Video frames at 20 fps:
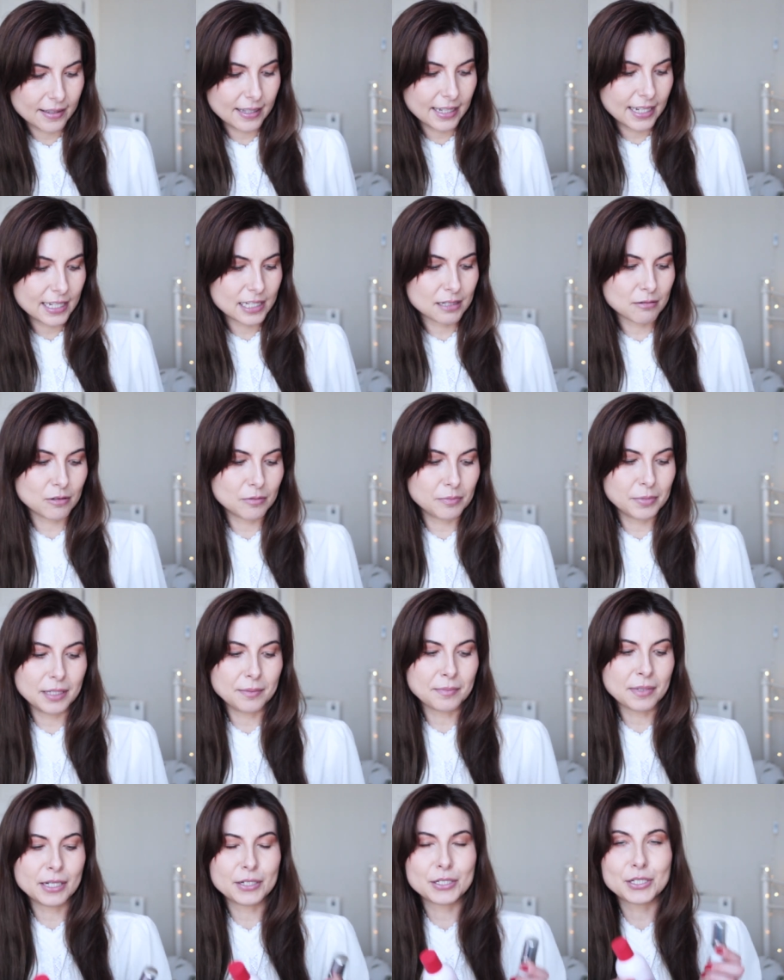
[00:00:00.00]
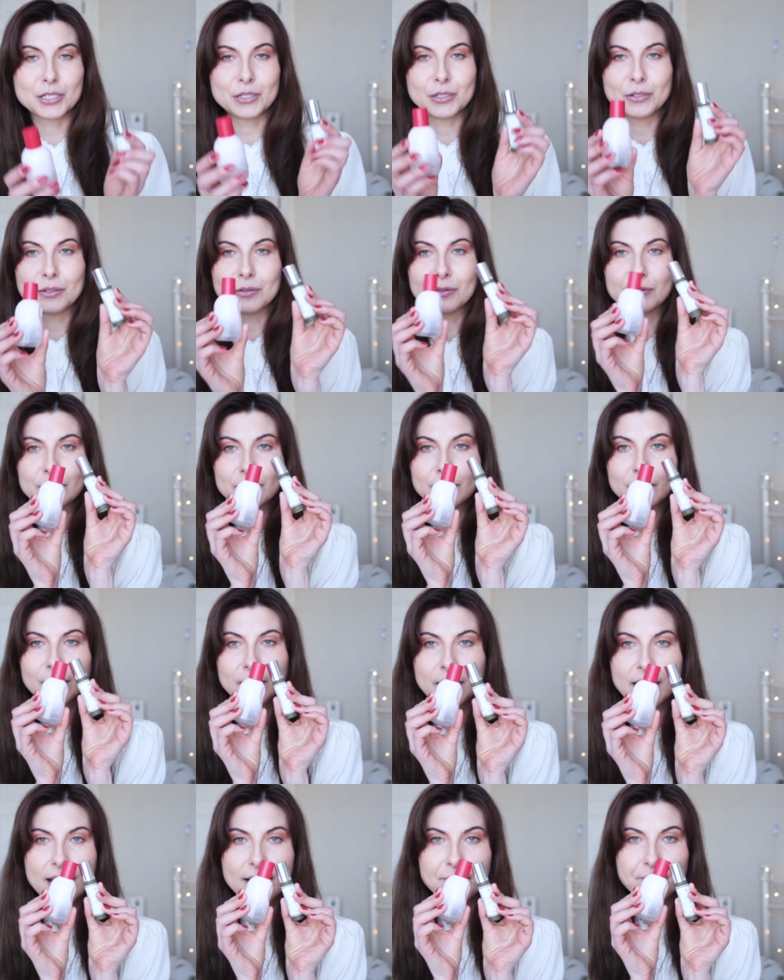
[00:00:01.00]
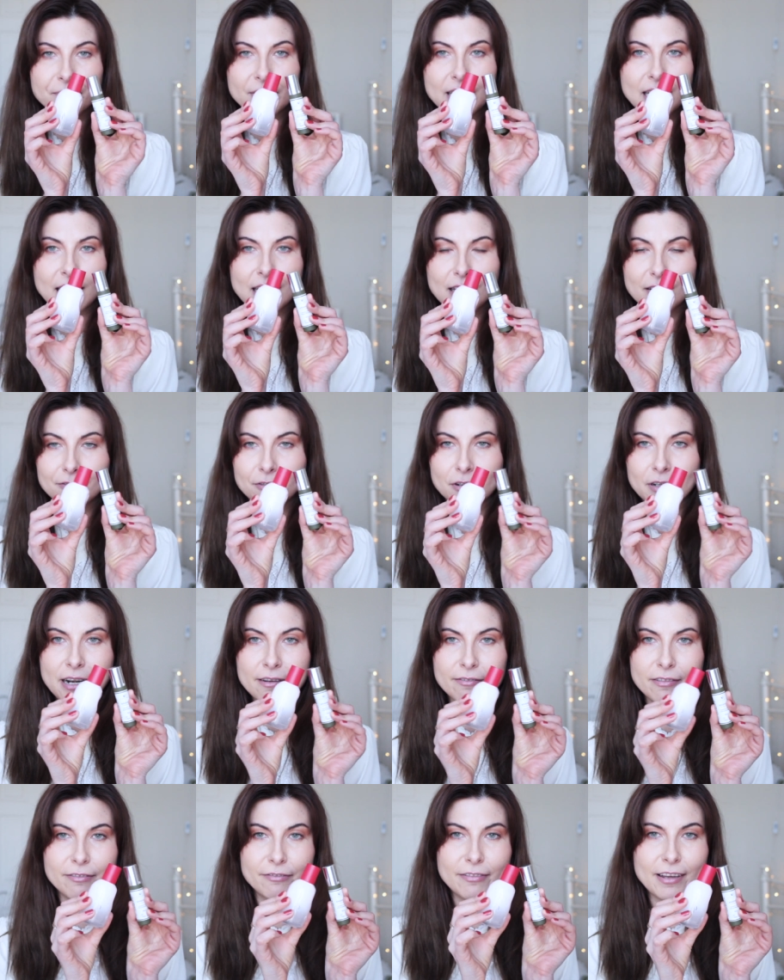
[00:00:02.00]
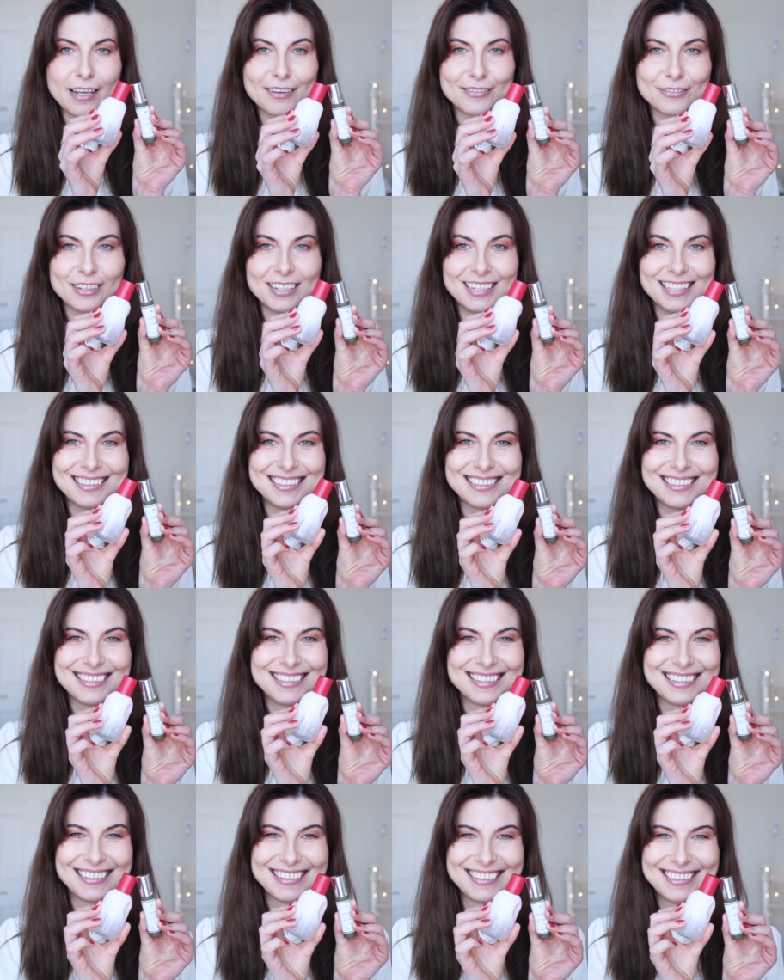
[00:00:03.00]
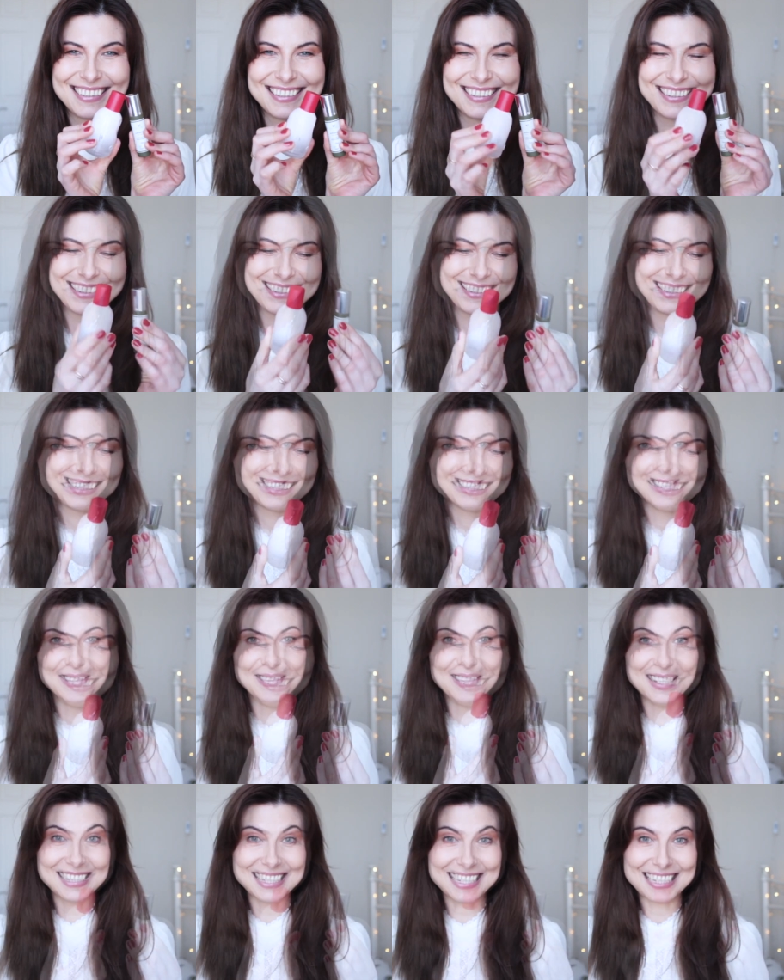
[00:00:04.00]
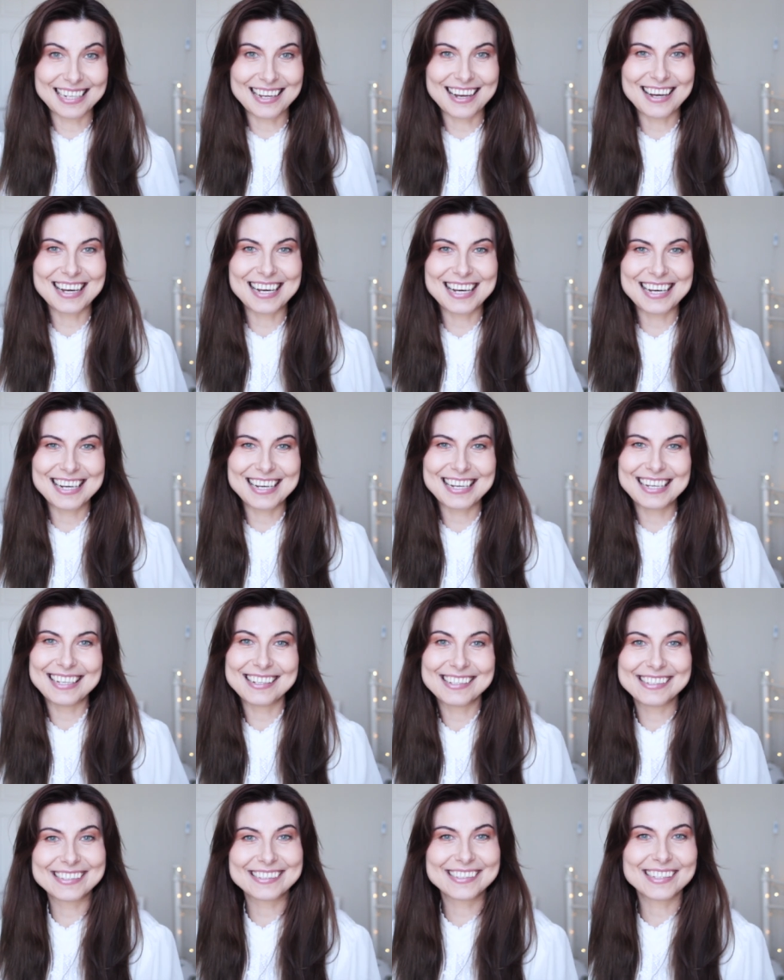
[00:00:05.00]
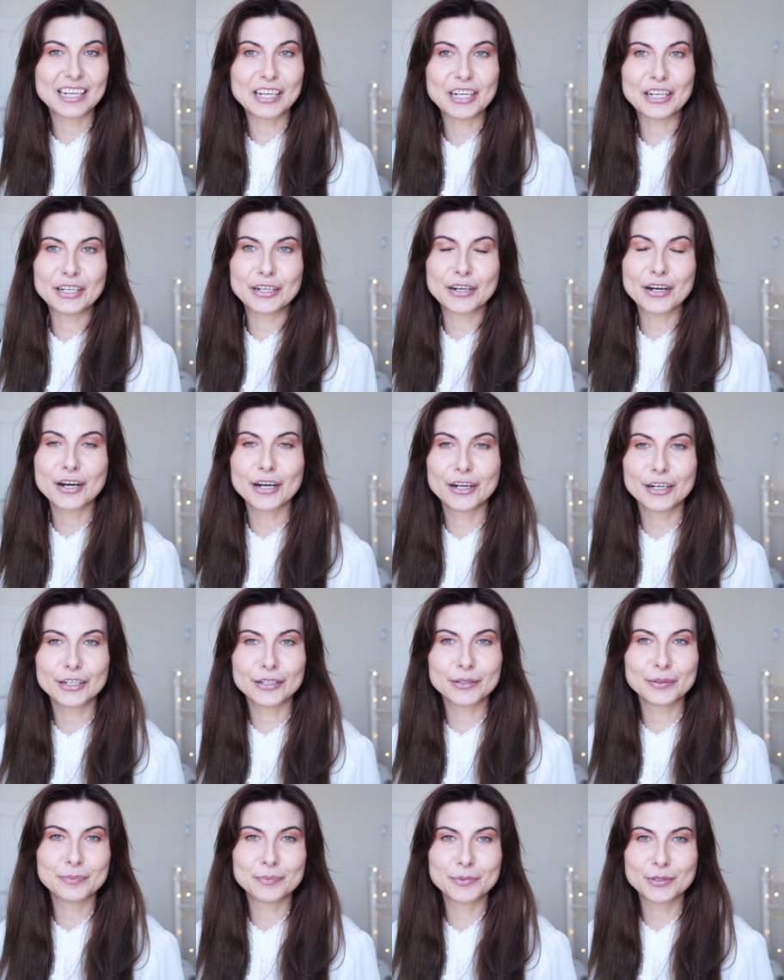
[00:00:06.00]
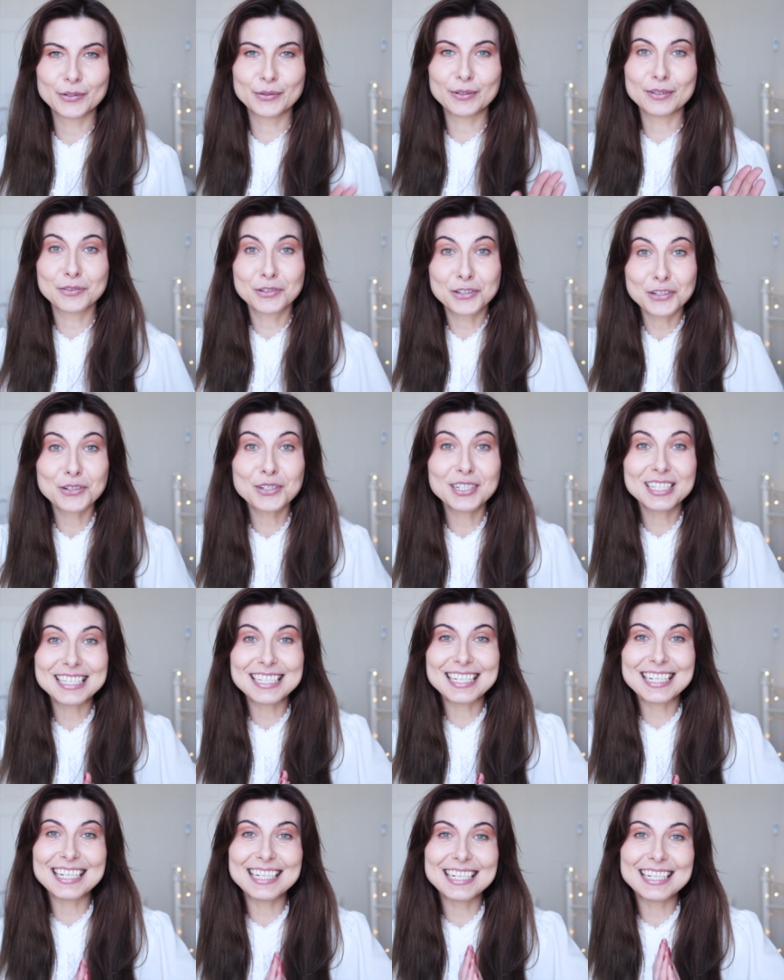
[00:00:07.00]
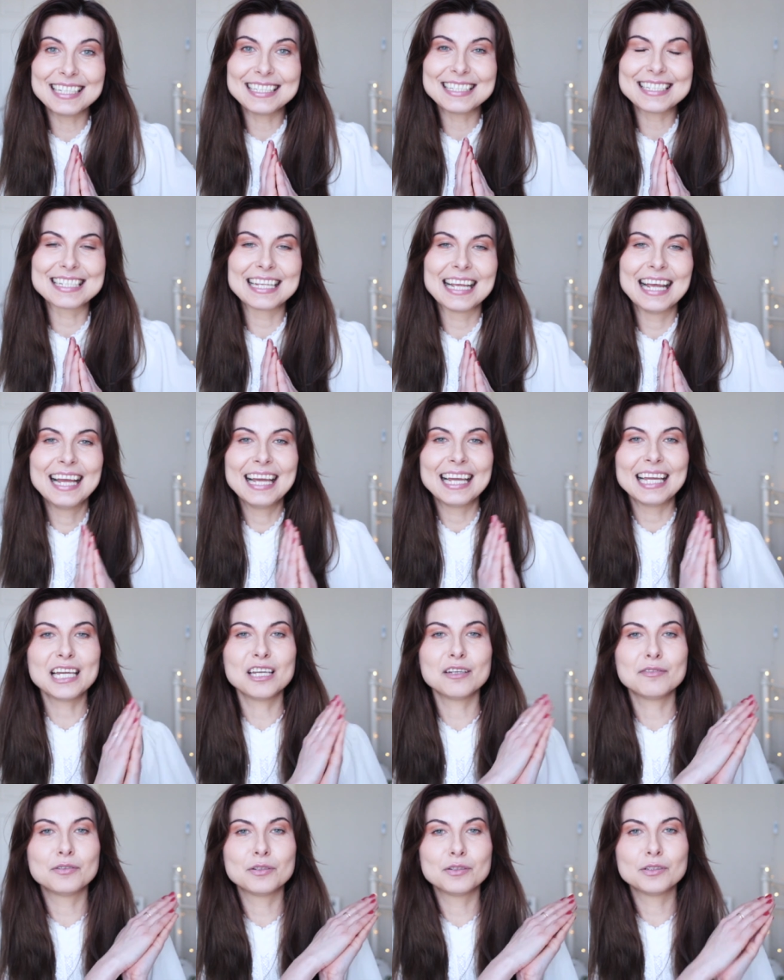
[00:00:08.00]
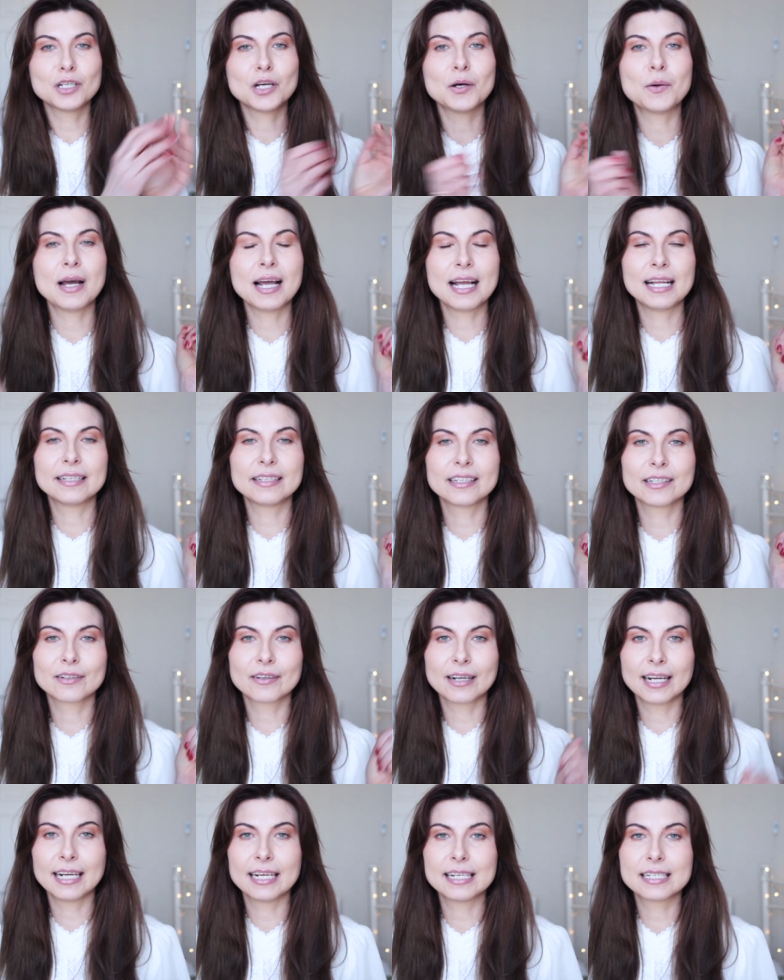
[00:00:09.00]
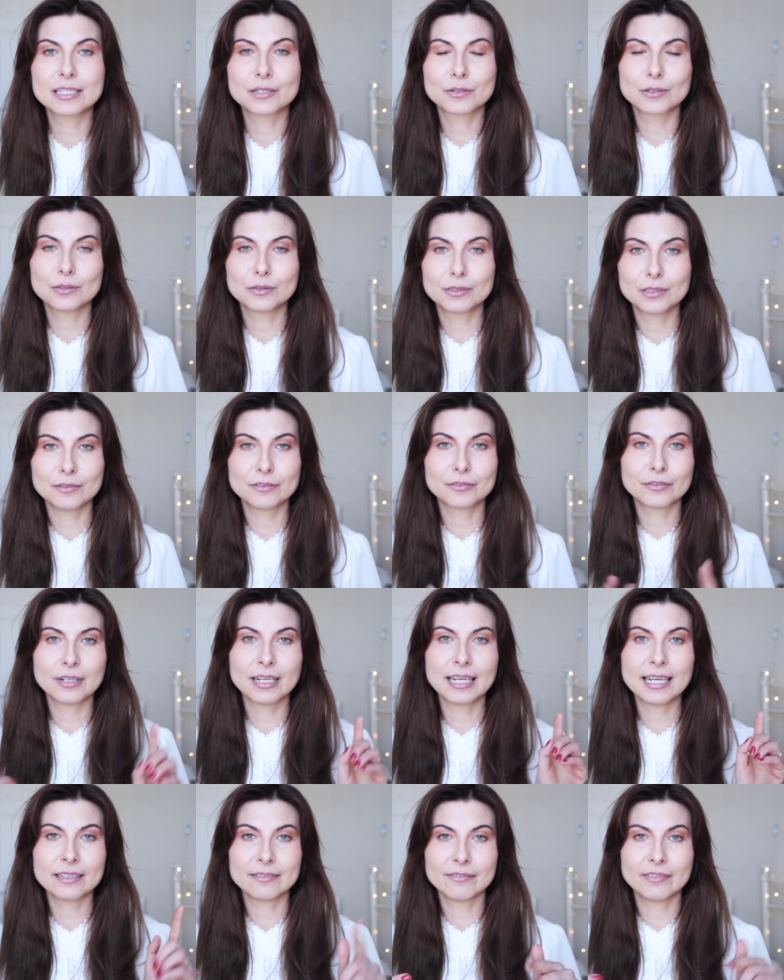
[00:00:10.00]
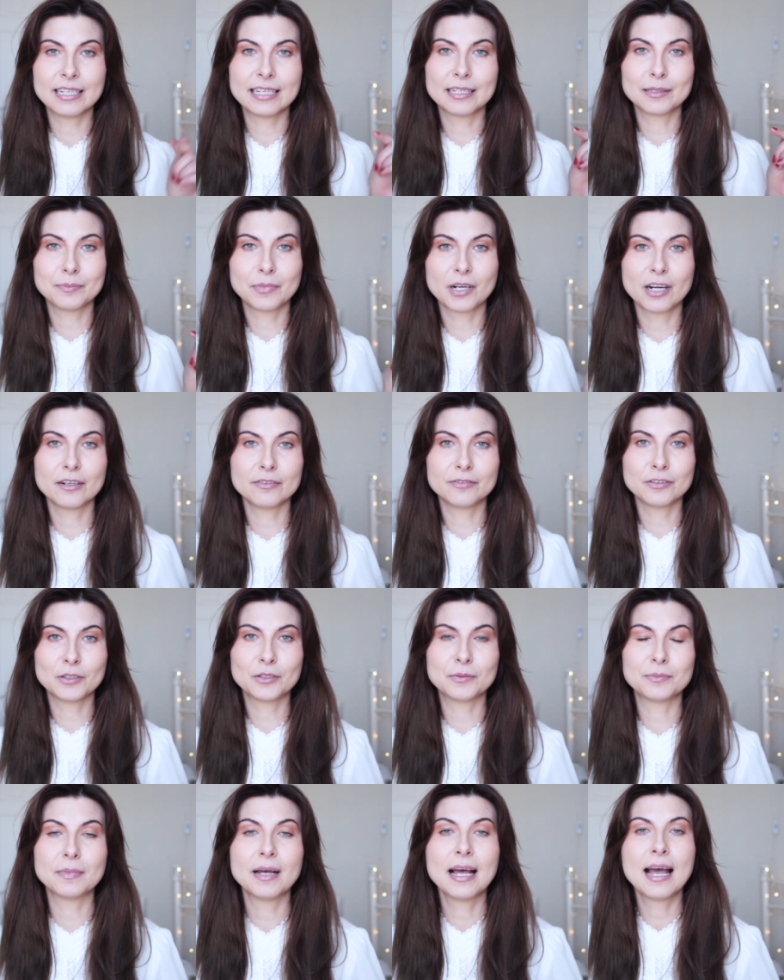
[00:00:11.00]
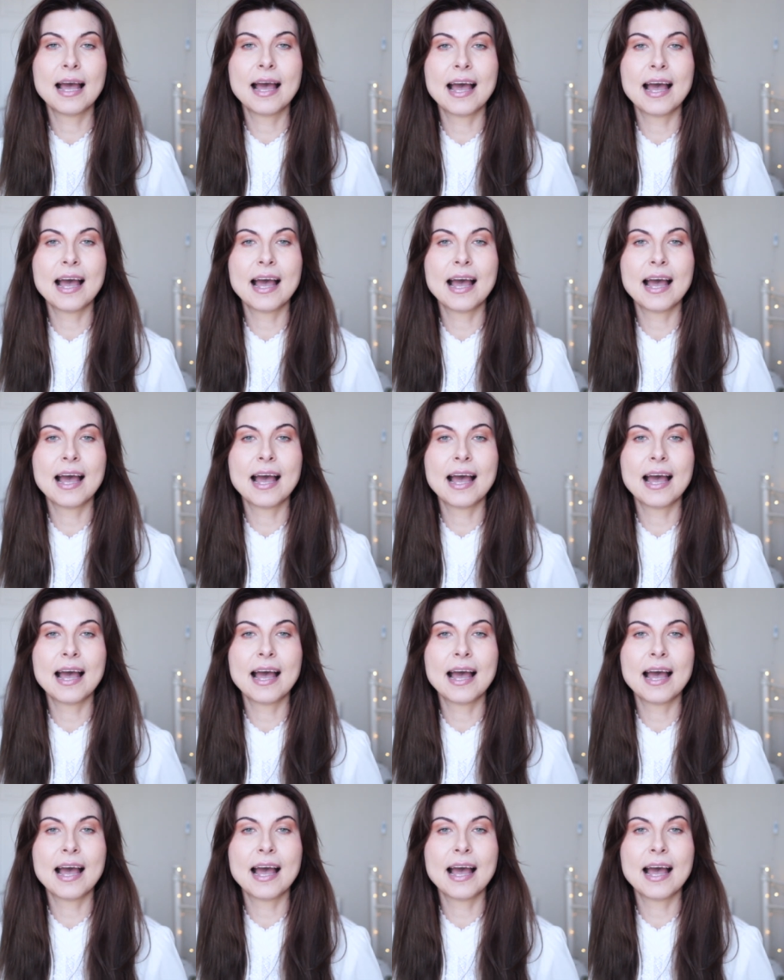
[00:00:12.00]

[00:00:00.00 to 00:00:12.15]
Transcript: these will be my two forever favorite. So that's it, guys. I hope you enjoyed it. If you know any great cruelty-free and vegan perfume,